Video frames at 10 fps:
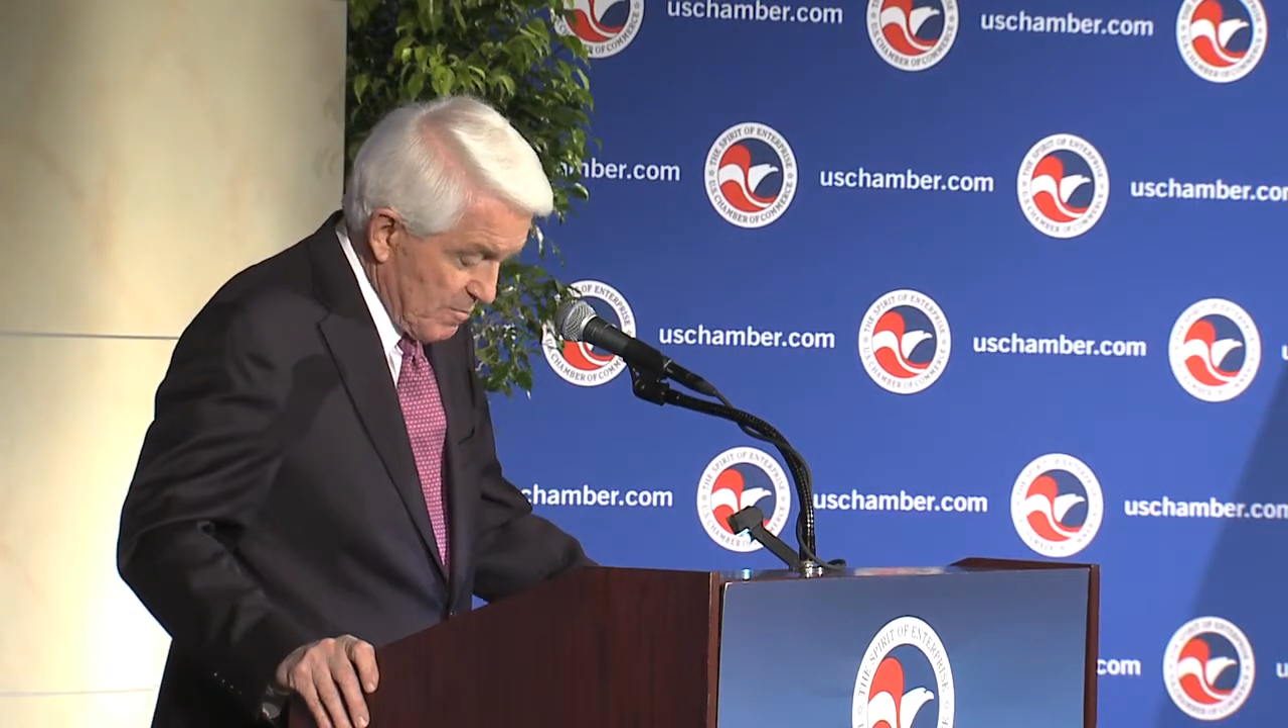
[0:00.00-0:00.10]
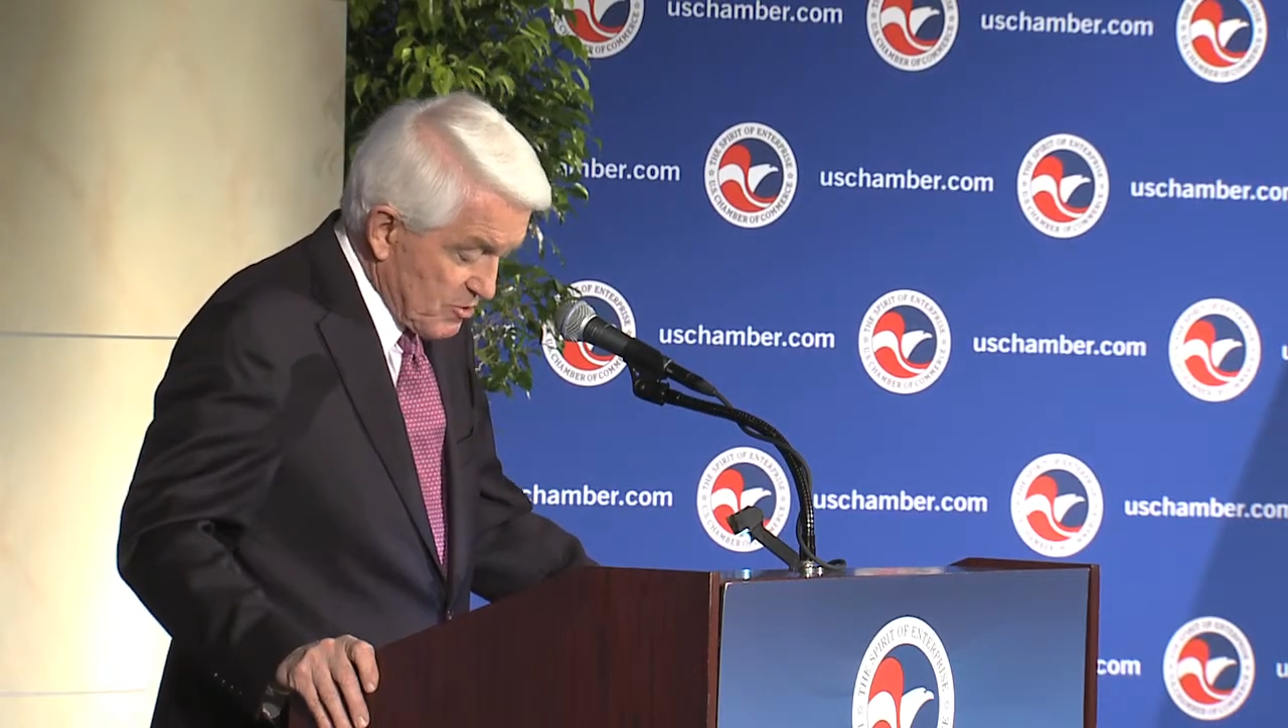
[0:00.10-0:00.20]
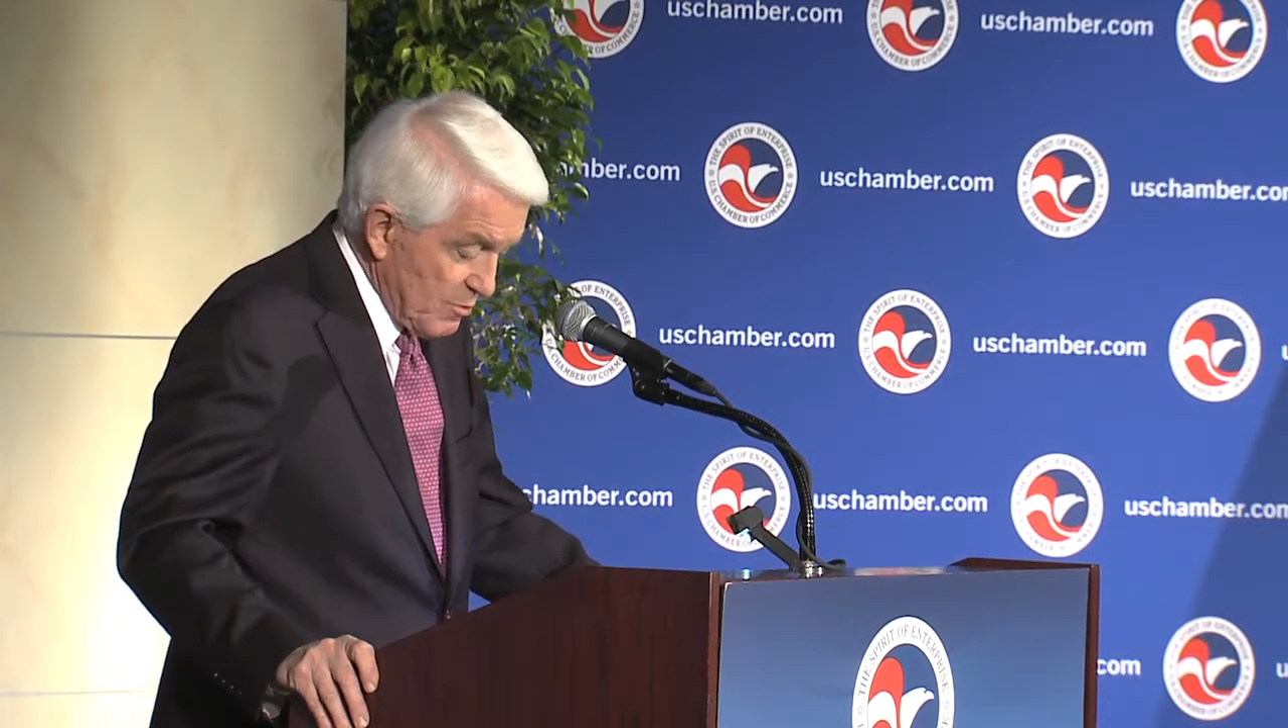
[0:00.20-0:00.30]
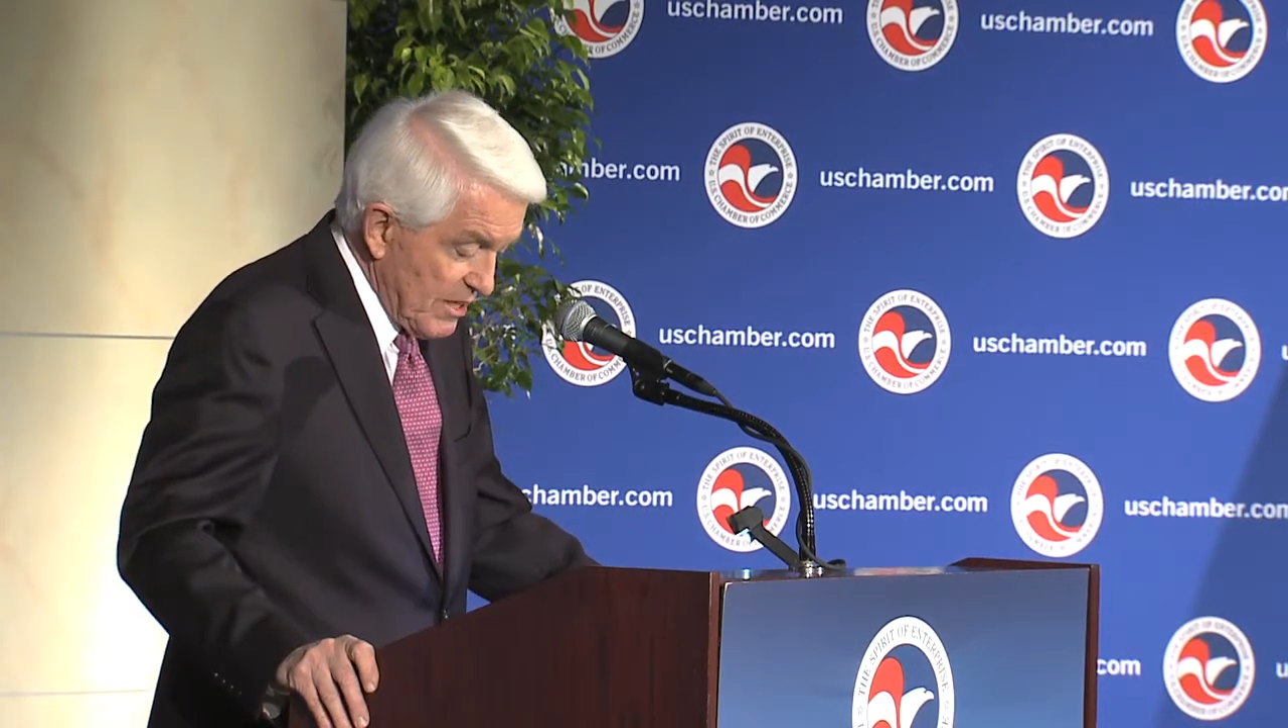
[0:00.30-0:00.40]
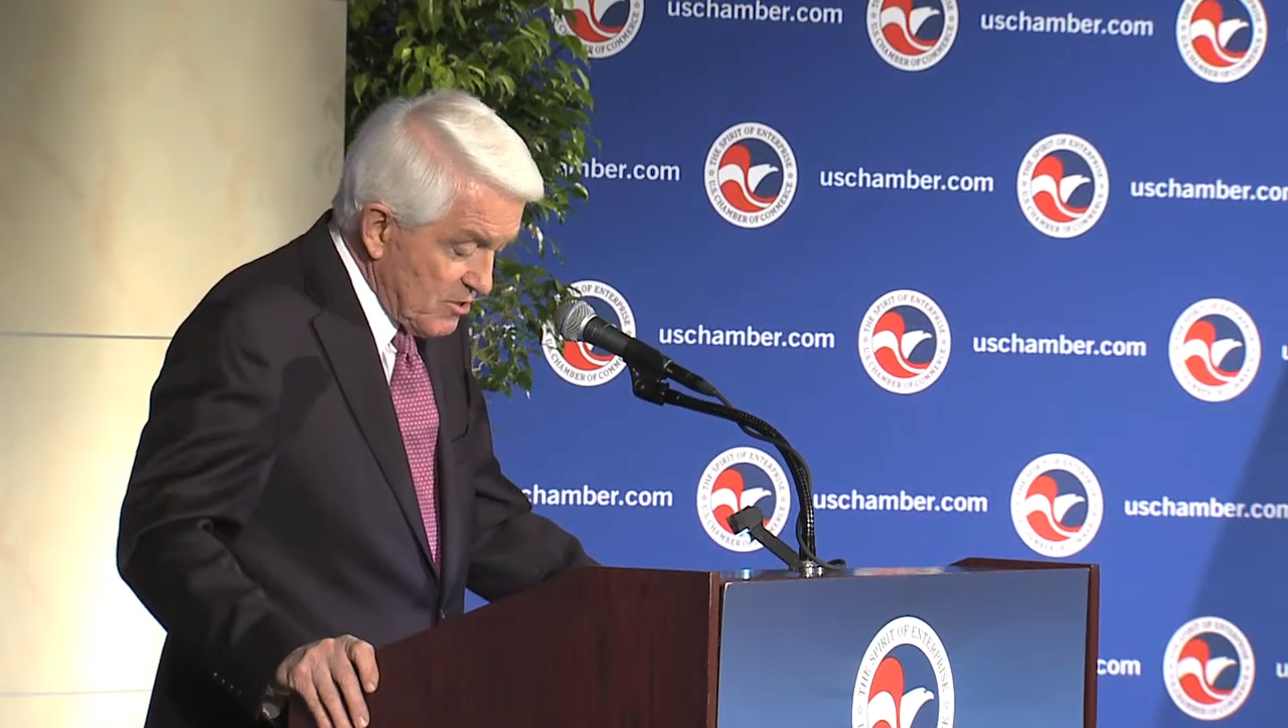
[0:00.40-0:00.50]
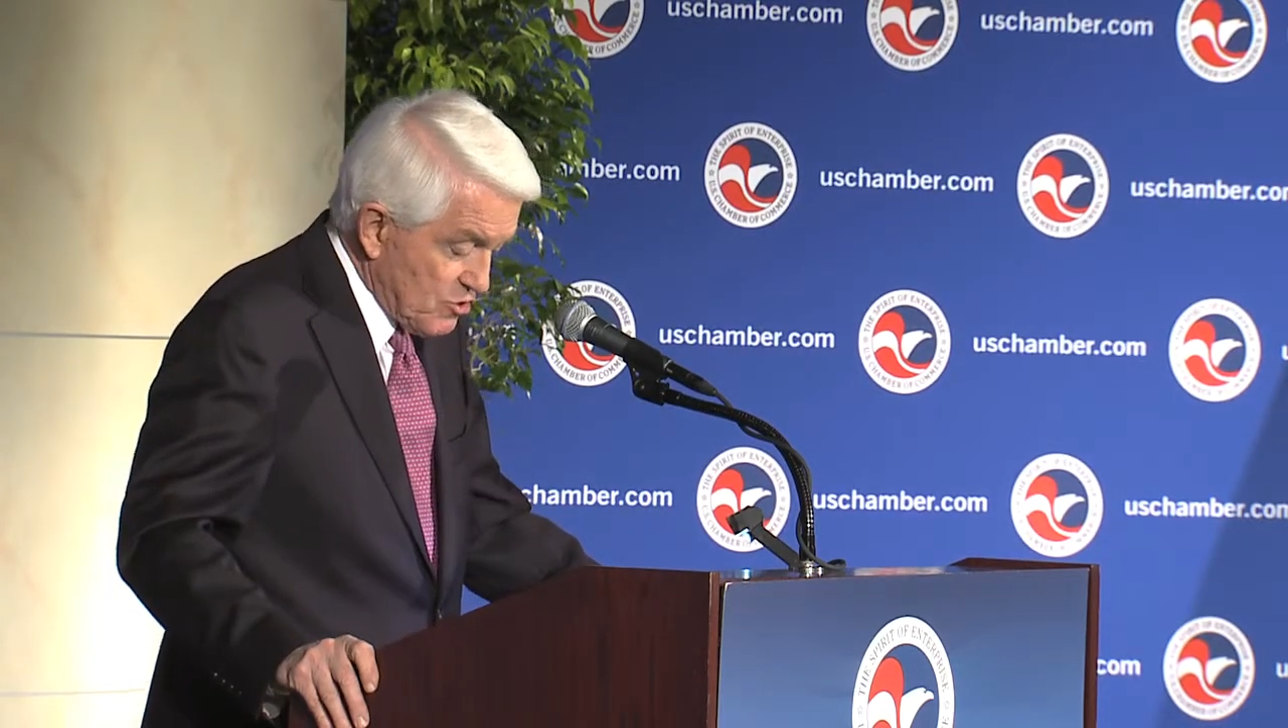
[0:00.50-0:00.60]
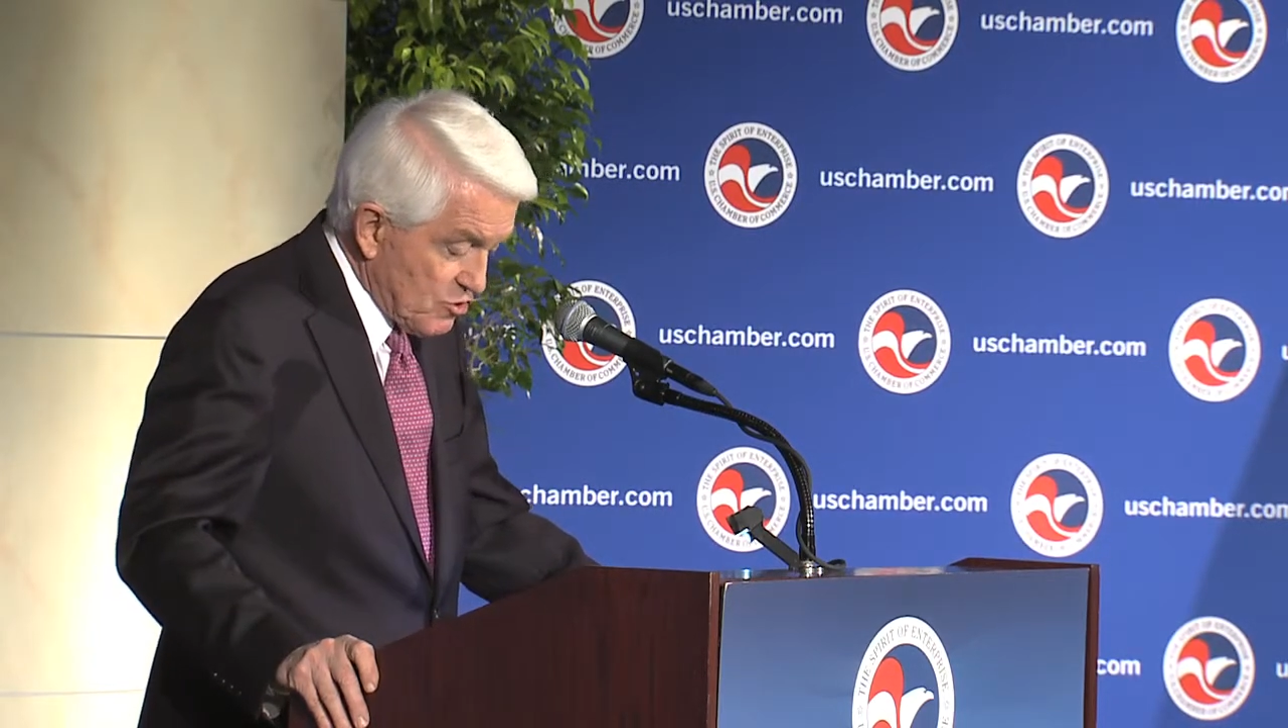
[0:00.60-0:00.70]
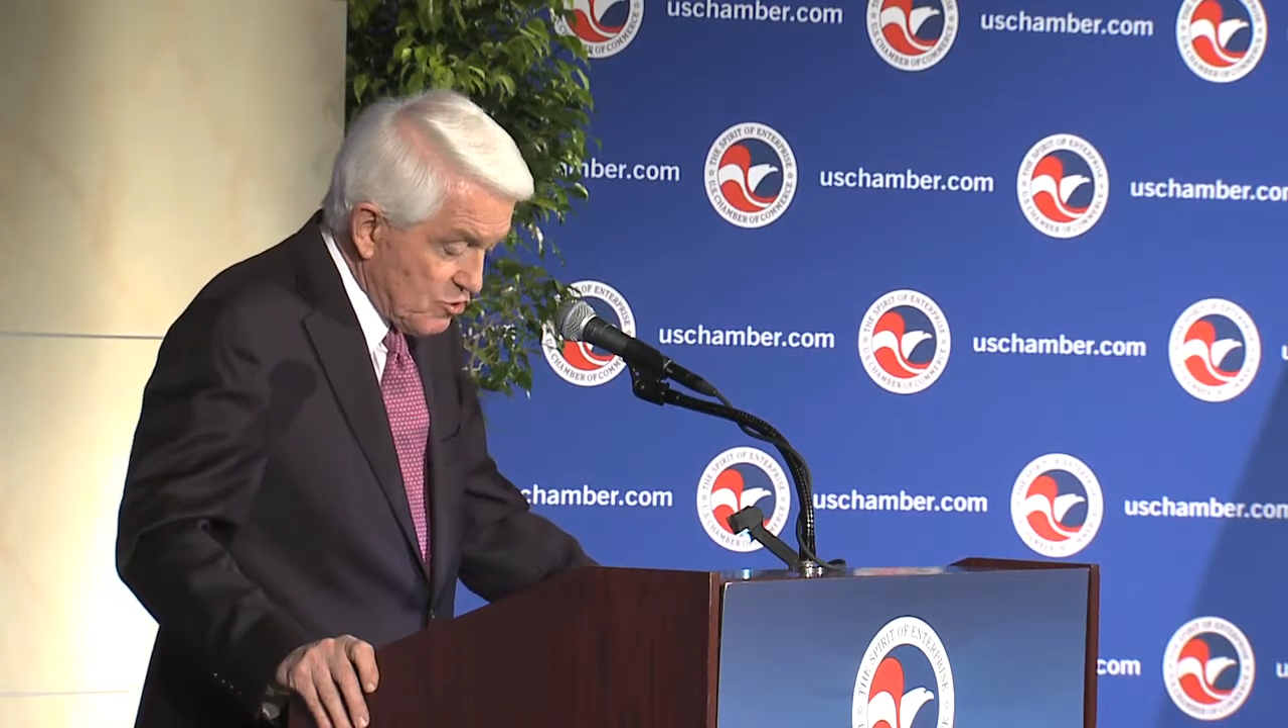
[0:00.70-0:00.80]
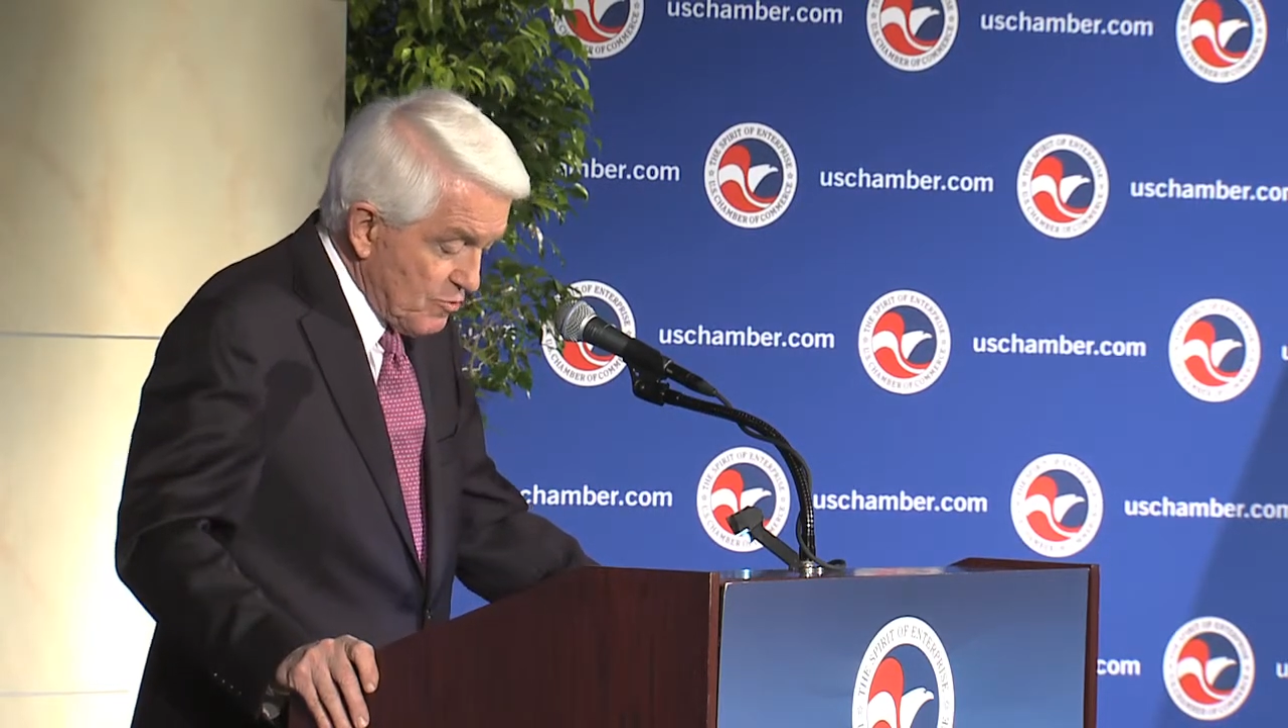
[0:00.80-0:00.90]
Between